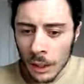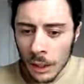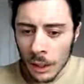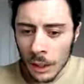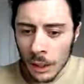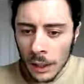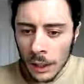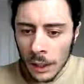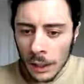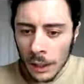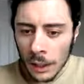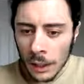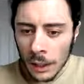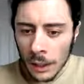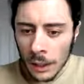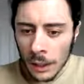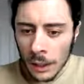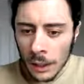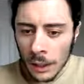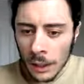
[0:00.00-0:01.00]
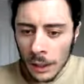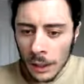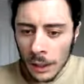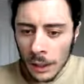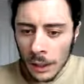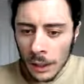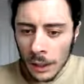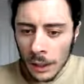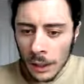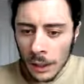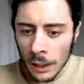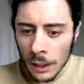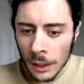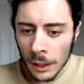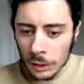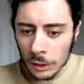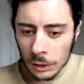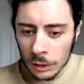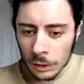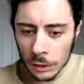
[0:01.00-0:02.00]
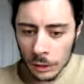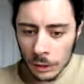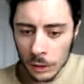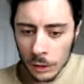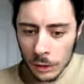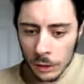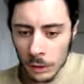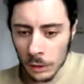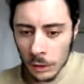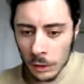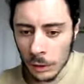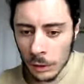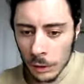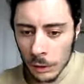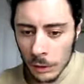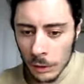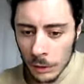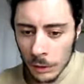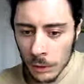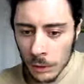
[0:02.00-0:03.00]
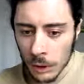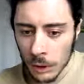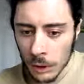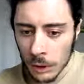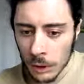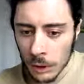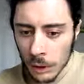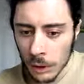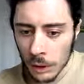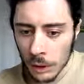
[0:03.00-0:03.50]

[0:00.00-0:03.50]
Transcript: No one is speaking in this clip.